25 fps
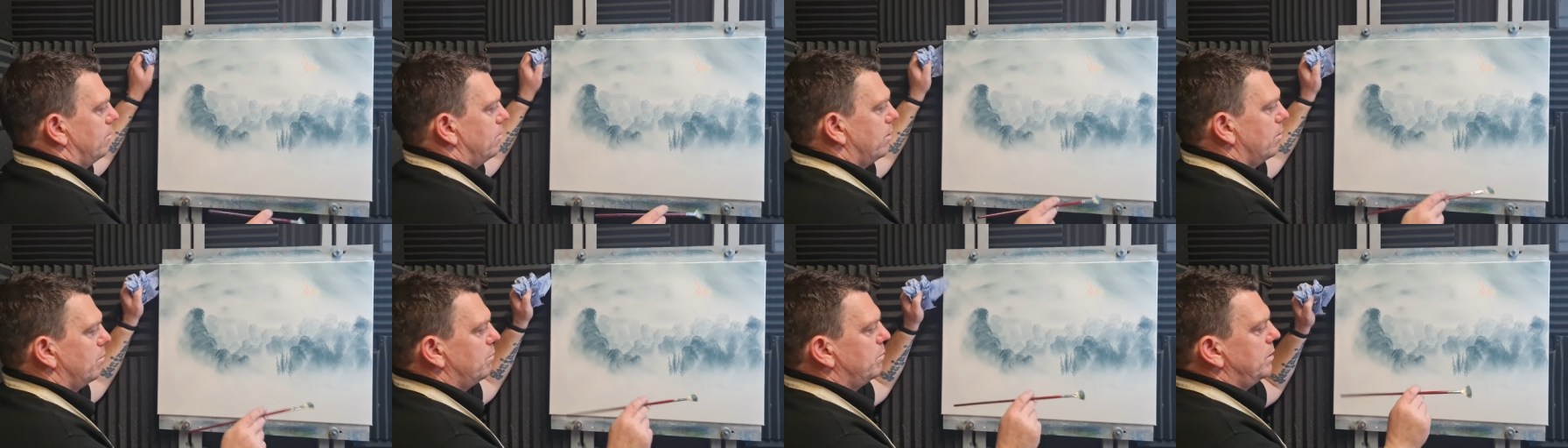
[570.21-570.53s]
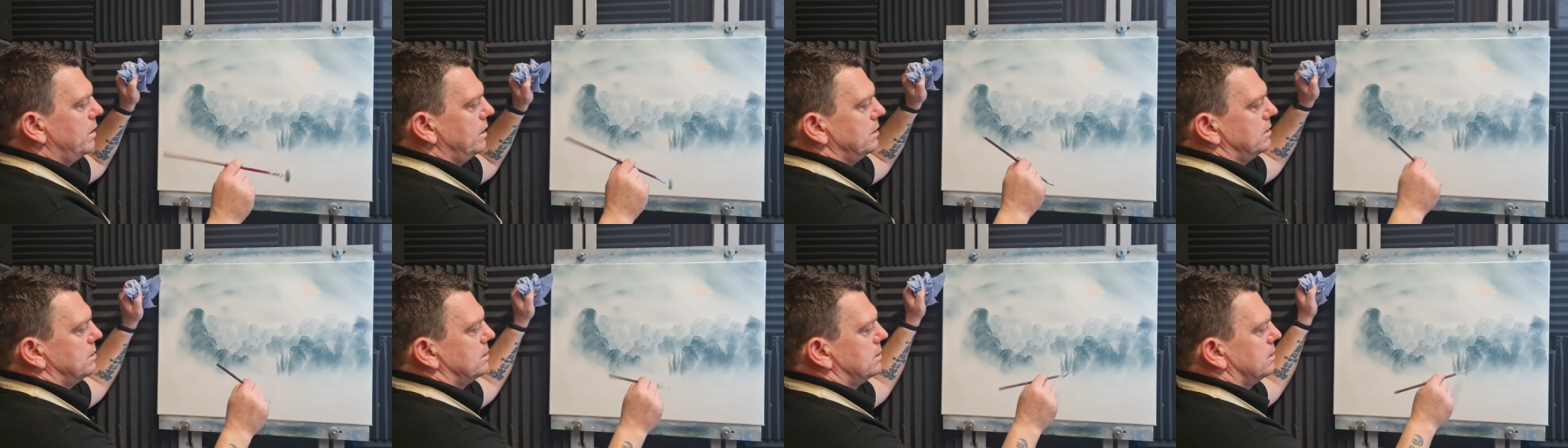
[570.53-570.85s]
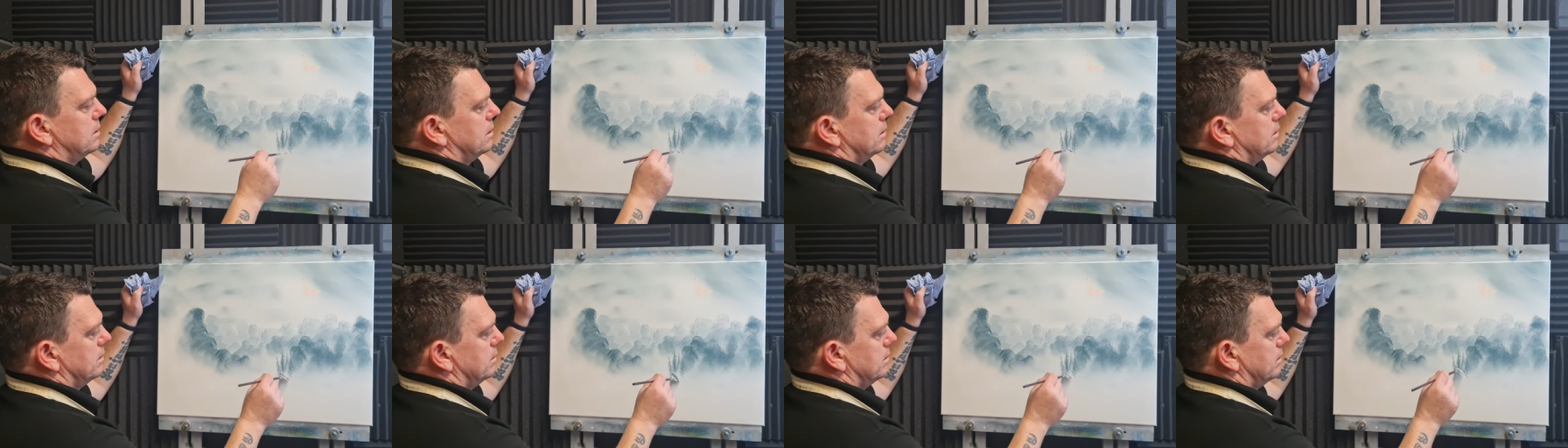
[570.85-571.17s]
the
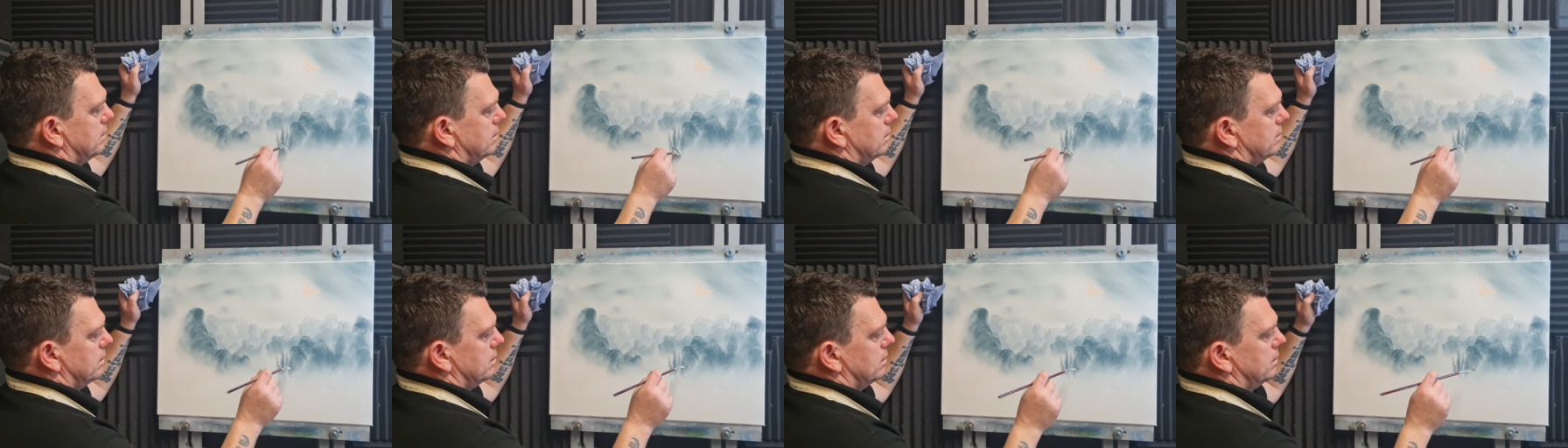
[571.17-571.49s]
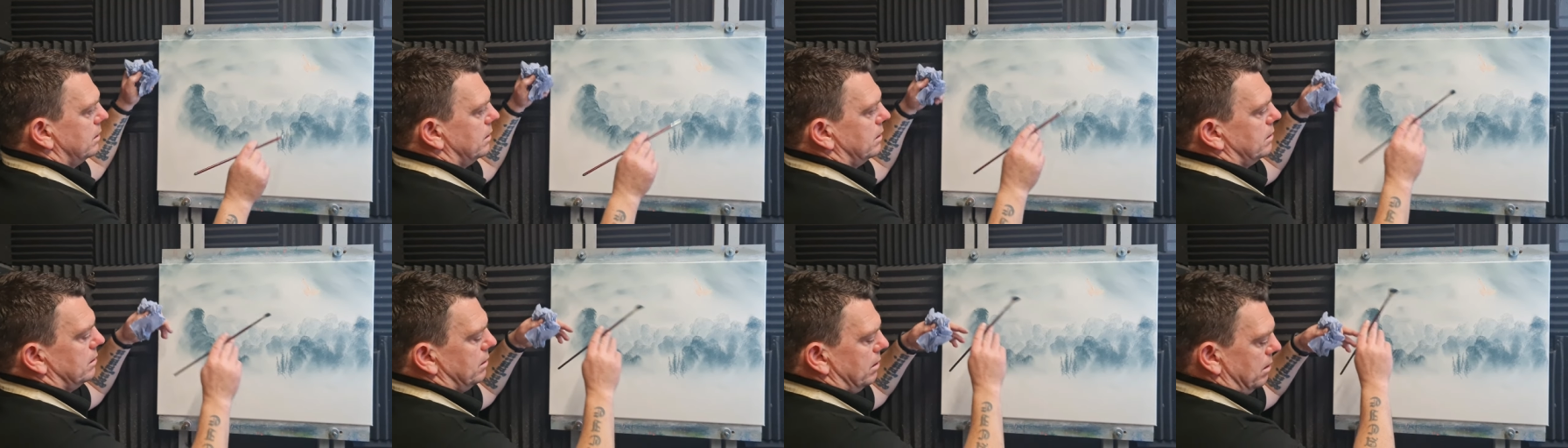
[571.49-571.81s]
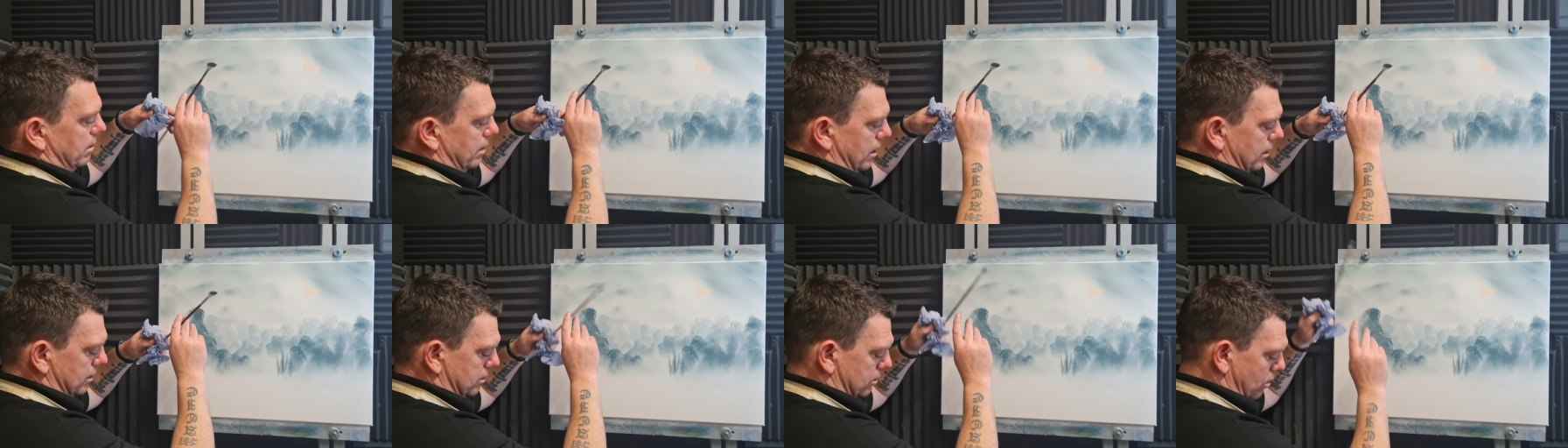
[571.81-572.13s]
mist
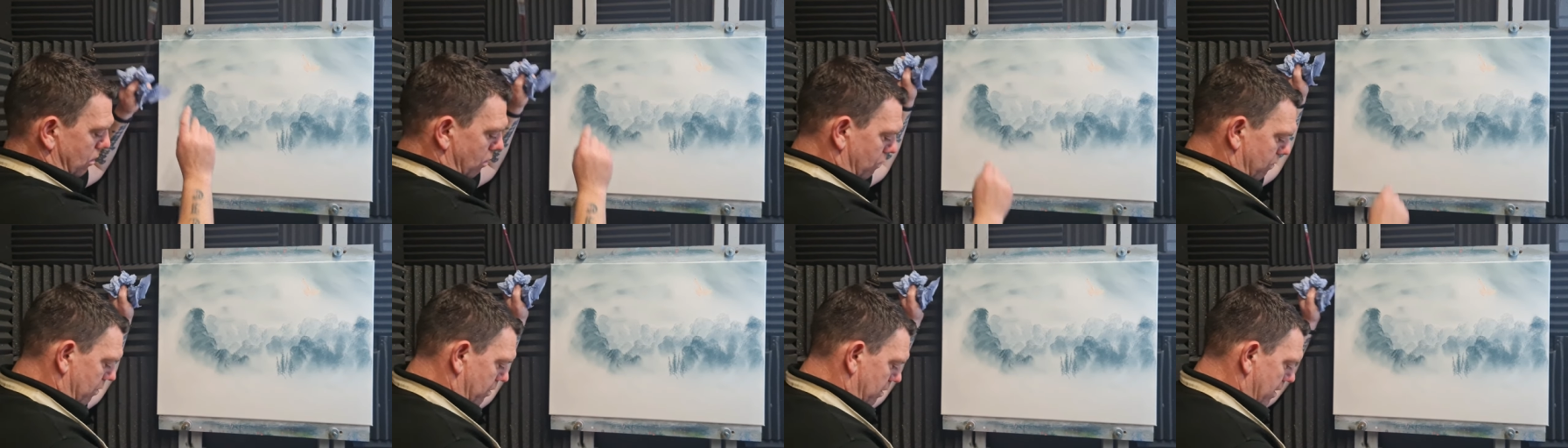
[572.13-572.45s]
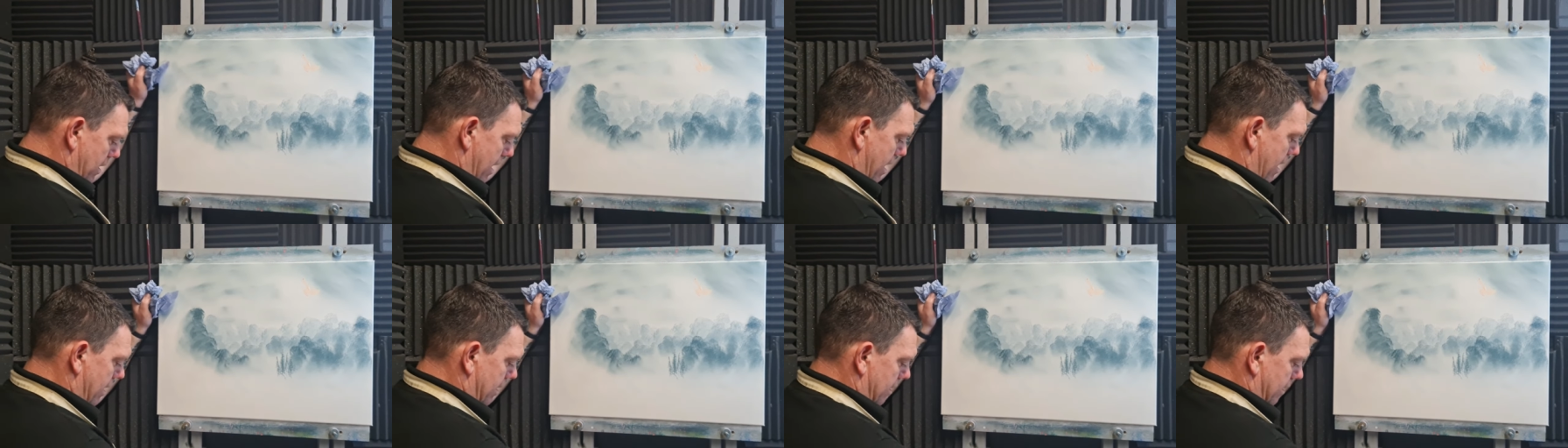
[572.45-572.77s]
that's over there.